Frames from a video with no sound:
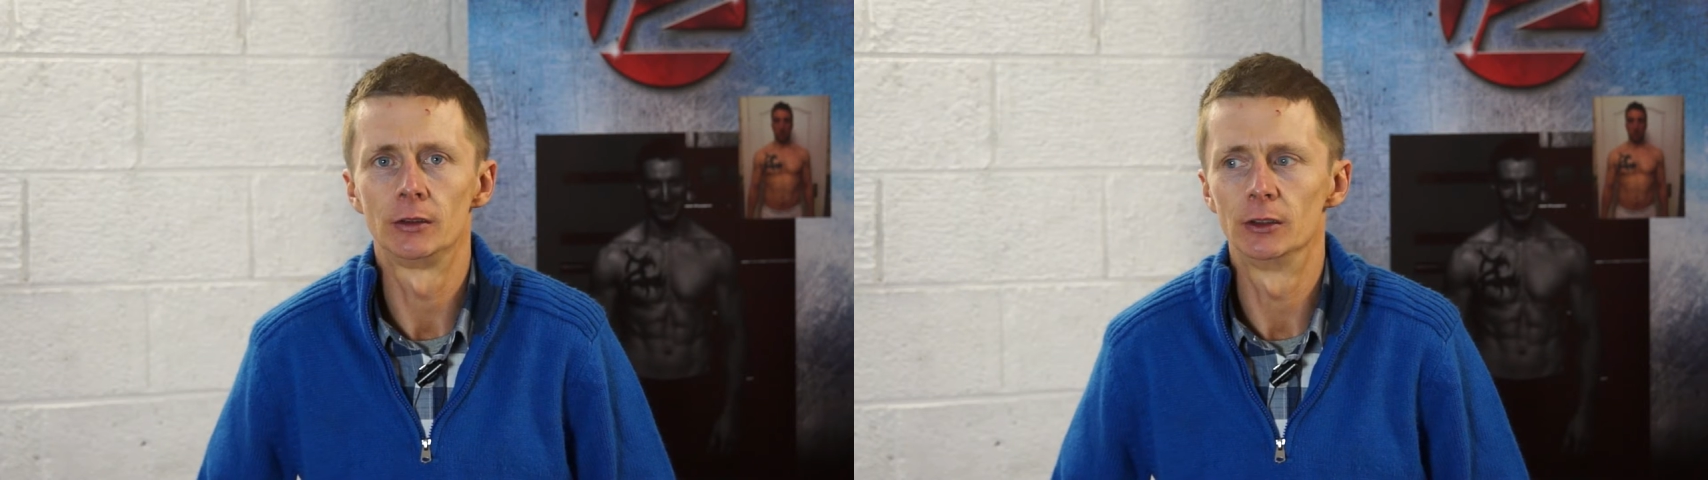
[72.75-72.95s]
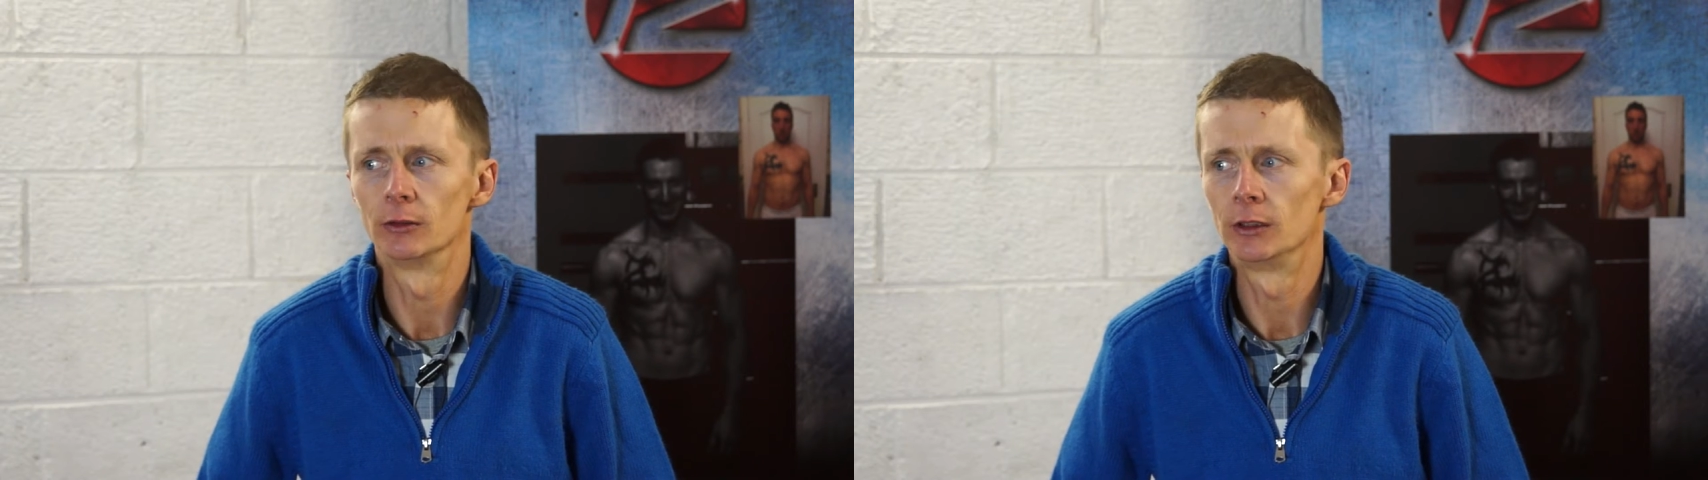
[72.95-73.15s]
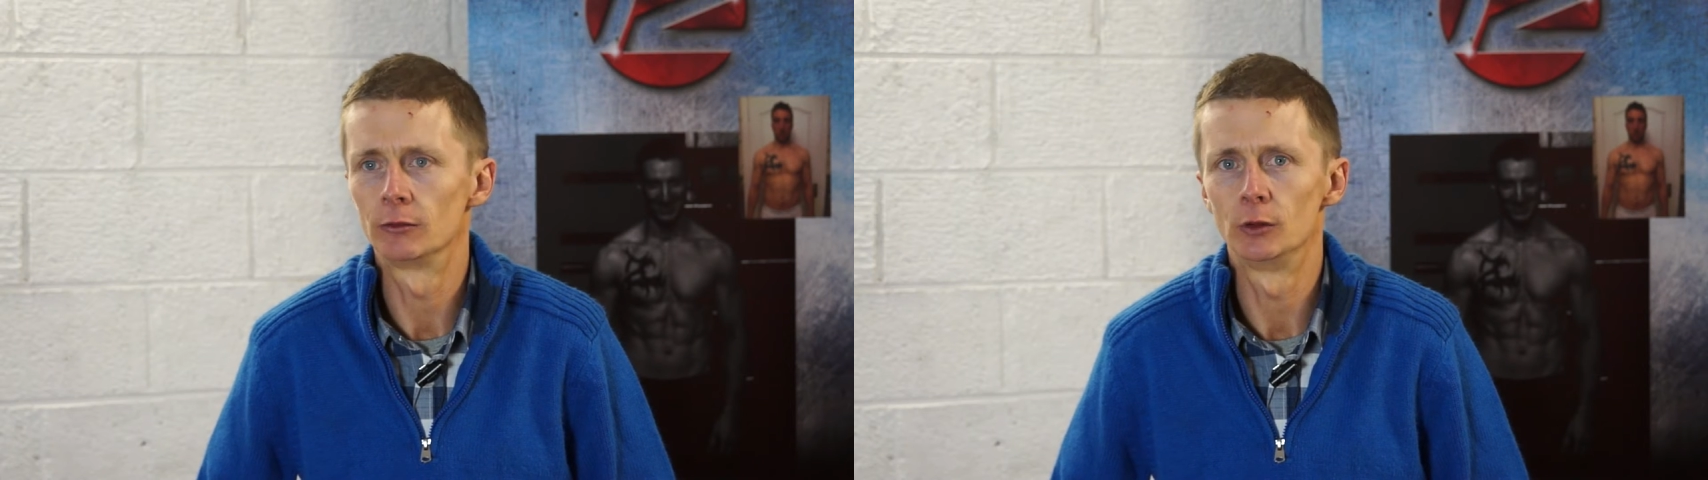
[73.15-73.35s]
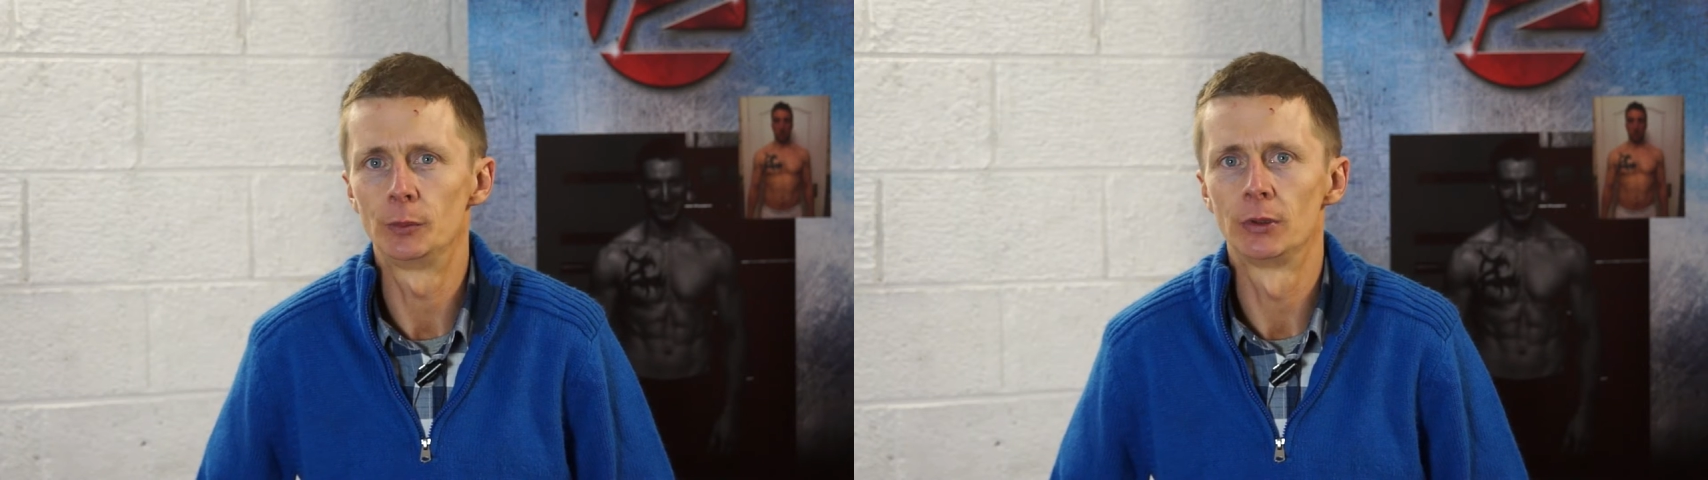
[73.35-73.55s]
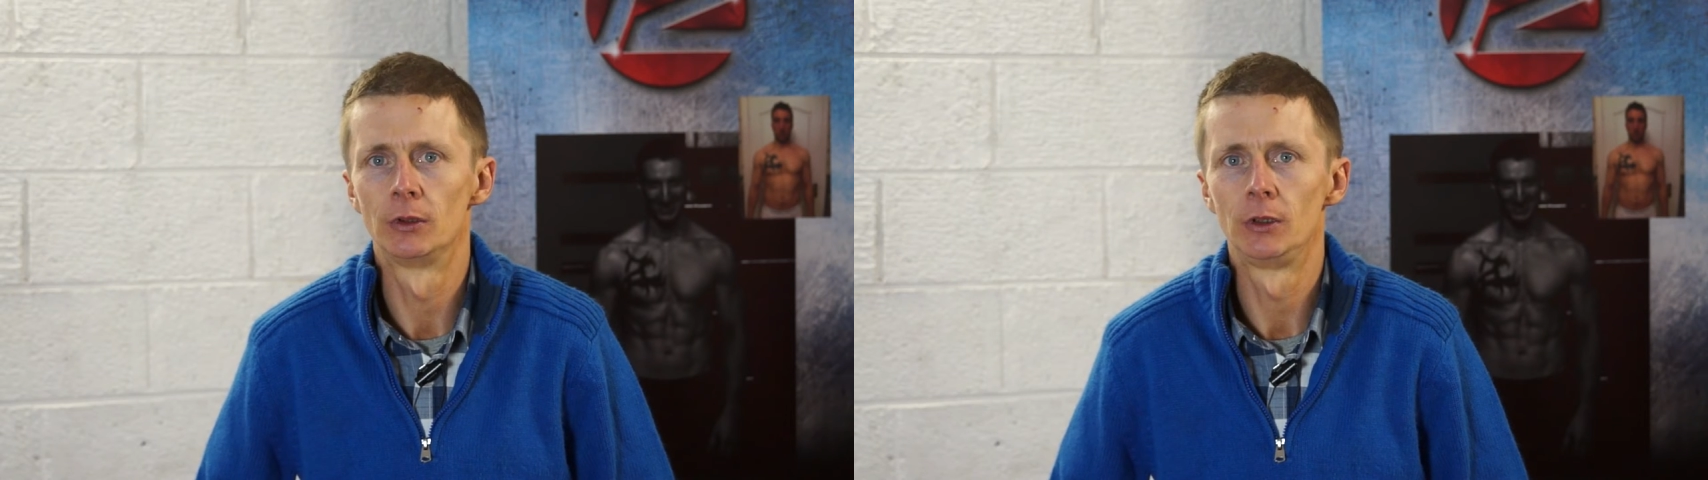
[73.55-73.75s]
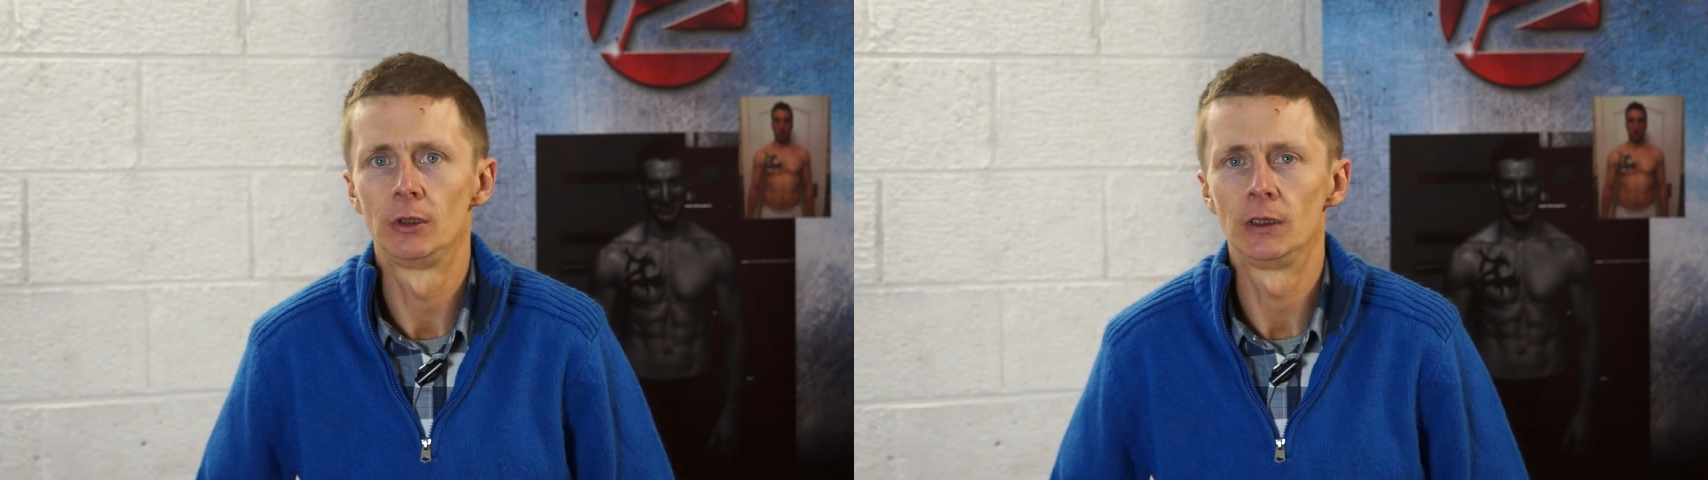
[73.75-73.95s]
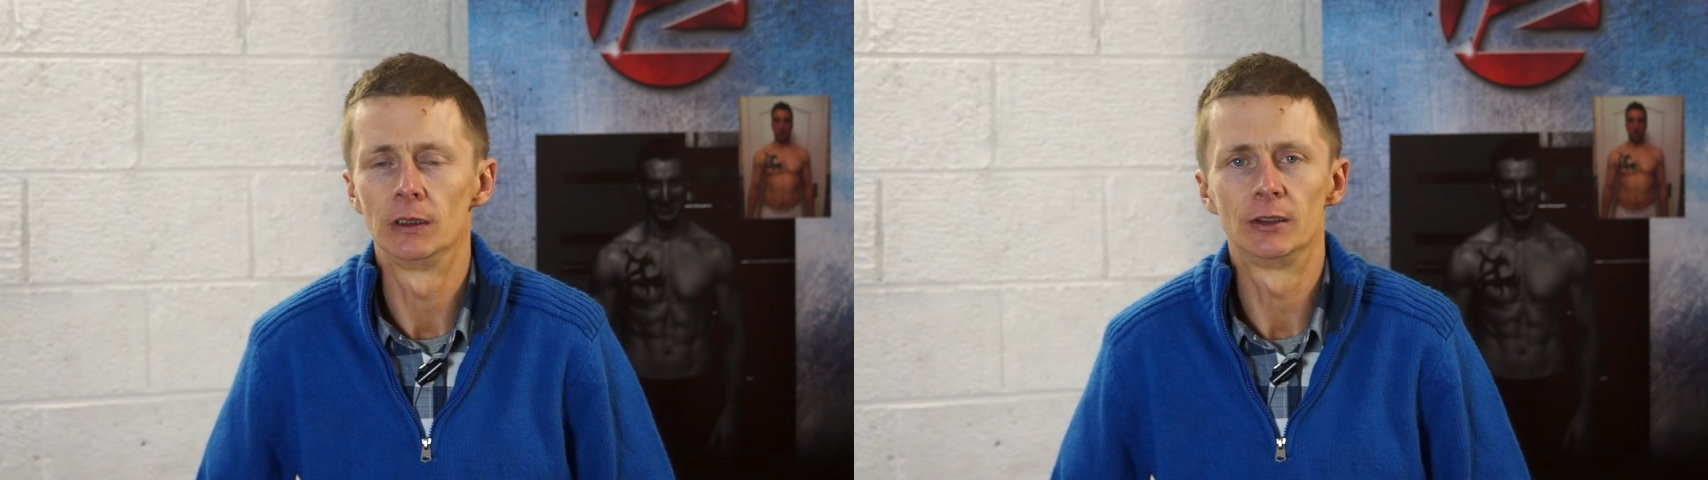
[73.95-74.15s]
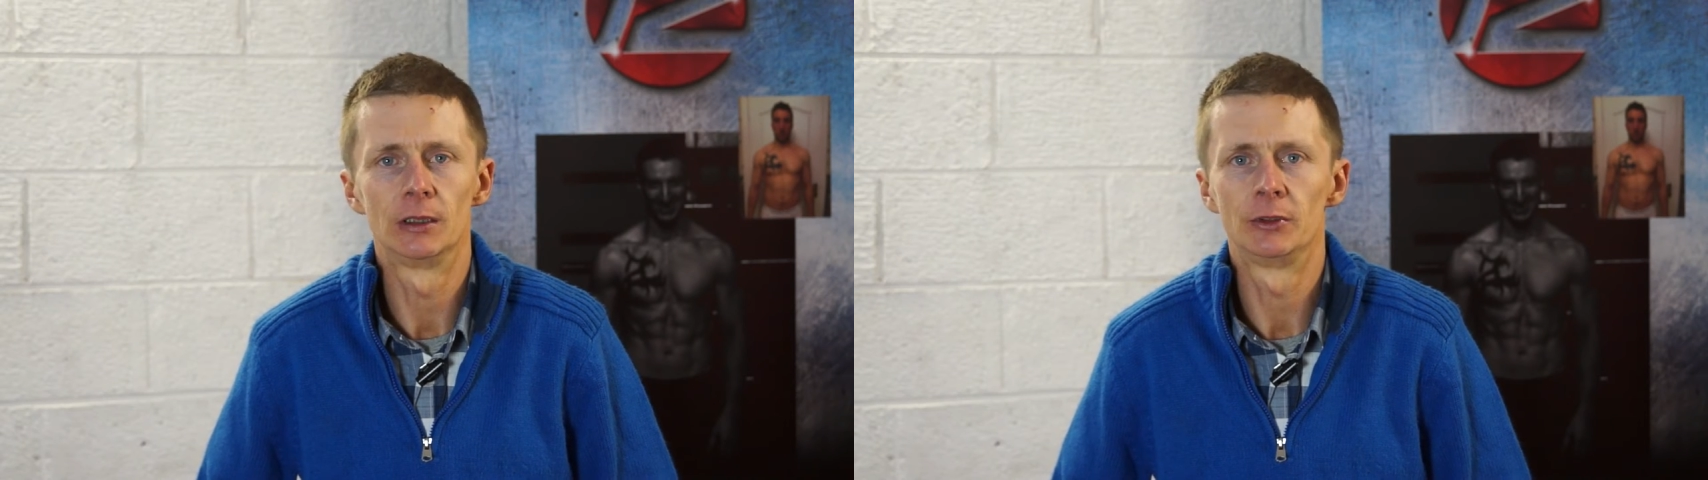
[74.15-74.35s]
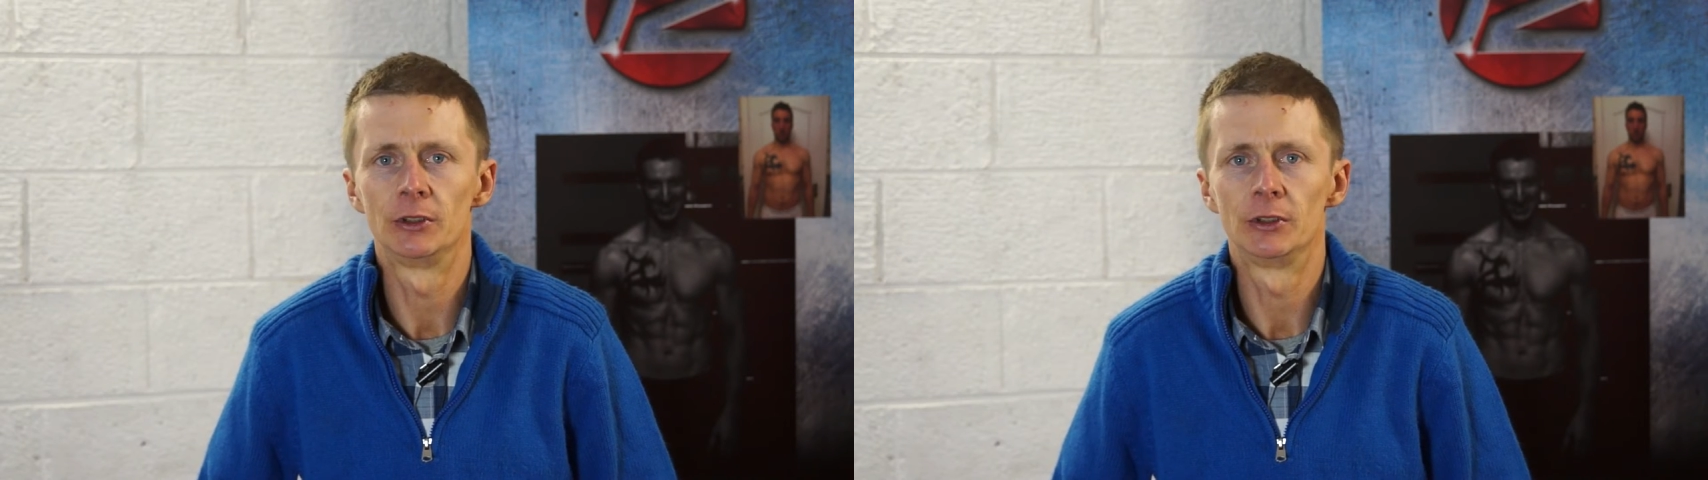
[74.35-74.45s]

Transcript: you're in a group, same